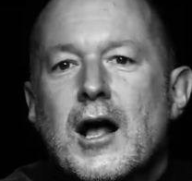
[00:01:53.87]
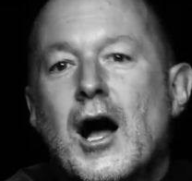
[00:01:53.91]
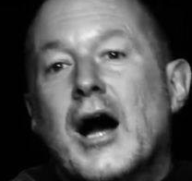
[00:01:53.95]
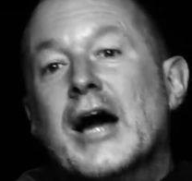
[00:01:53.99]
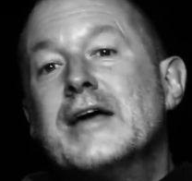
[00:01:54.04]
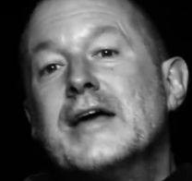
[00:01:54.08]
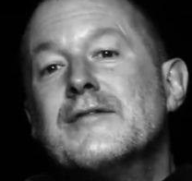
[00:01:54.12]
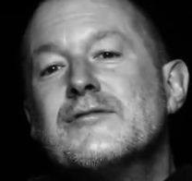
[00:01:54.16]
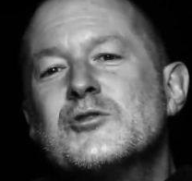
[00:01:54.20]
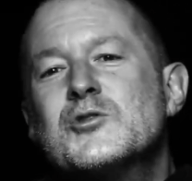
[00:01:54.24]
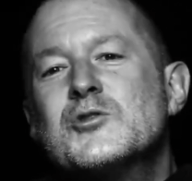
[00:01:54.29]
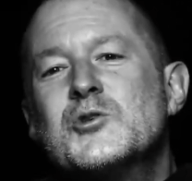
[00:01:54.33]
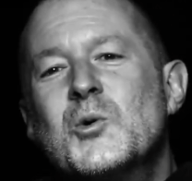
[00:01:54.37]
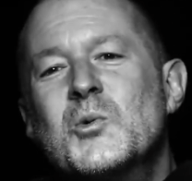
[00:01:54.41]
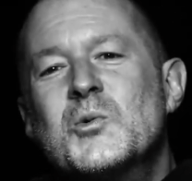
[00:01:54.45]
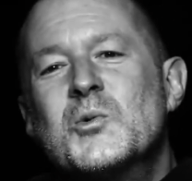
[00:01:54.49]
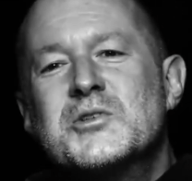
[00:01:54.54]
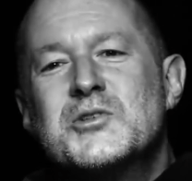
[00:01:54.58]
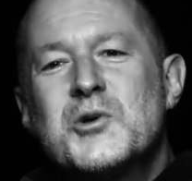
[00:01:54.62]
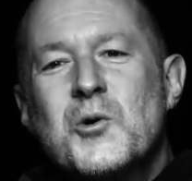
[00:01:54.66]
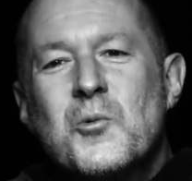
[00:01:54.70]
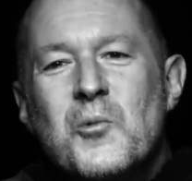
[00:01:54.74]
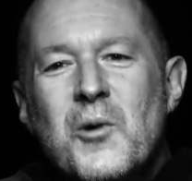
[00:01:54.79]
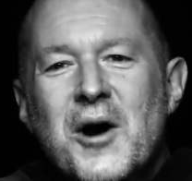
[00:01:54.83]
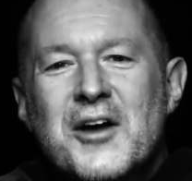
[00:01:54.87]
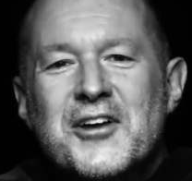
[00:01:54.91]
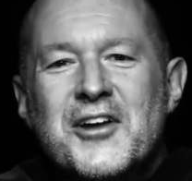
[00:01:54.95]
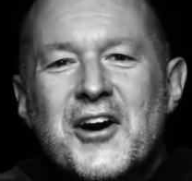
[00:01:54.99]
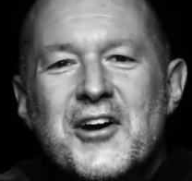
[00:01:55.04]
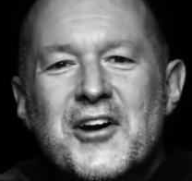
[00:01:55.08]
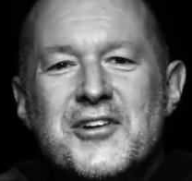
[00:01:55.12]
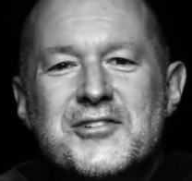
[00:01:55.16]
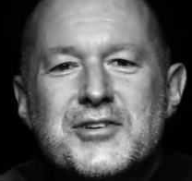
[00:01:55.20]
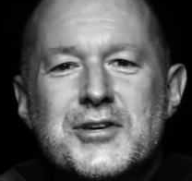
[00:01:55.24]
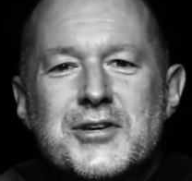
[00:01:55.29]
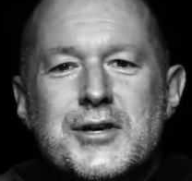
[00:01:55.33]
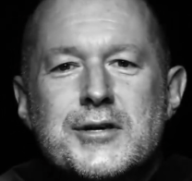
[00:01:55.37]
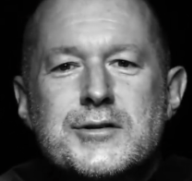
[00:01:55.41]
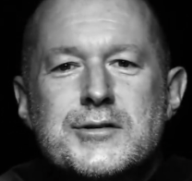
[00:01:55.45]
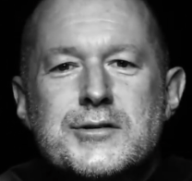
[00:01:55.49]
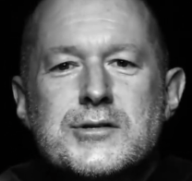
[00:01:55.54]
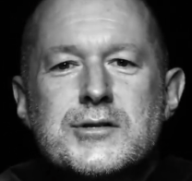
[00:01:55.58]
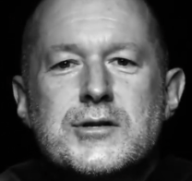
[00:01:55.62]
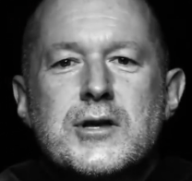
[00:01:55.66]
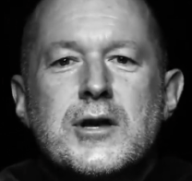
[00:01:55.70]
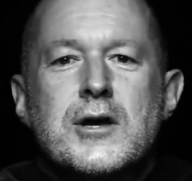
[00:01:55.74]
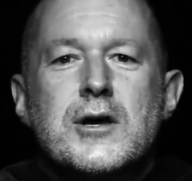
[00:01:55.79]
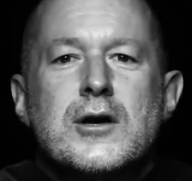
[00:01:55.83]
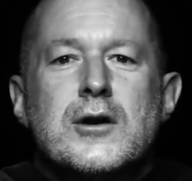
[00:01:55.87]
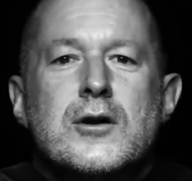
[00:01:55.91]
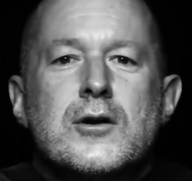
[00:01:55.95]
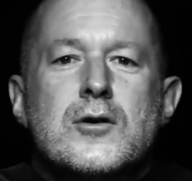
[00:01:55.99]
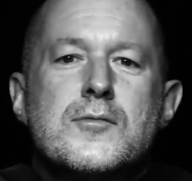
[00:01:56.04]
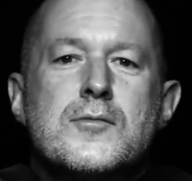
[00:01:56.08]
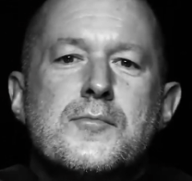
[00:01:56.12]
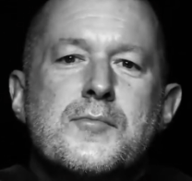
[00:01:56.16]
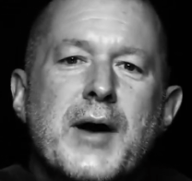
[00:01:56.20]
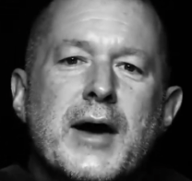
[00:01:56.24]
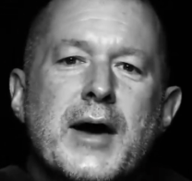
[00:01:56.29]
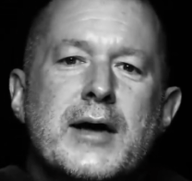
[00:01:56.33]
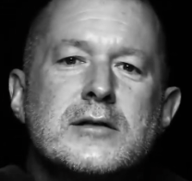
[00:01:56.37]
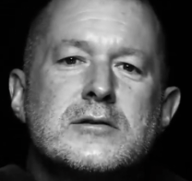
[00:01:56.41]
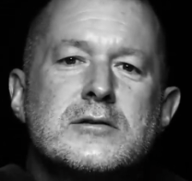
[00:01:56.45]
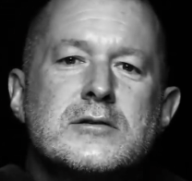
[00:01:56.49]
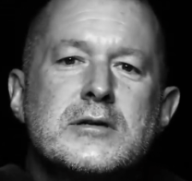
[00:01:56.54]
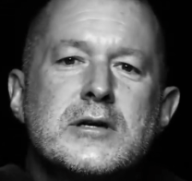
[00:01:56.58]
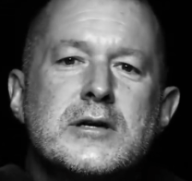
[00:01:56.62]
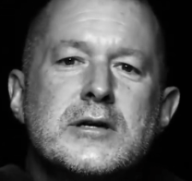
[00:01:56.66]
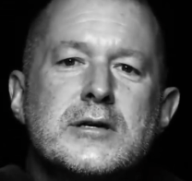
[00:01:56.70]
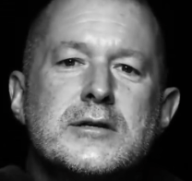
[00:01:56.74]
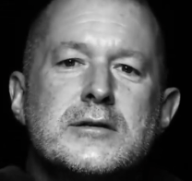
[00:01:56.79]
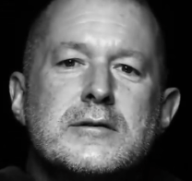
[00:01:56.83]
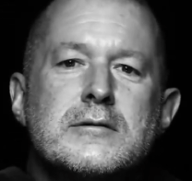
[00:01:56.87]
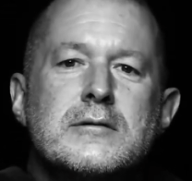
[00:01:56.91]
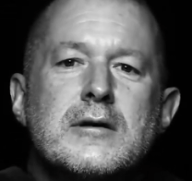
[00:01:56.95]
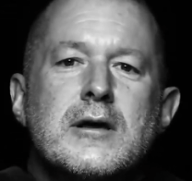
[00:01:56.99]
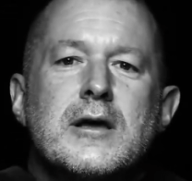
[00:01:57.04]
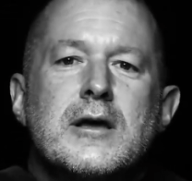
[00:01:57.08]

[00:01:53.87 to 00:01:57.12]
I even talked to one artist who painted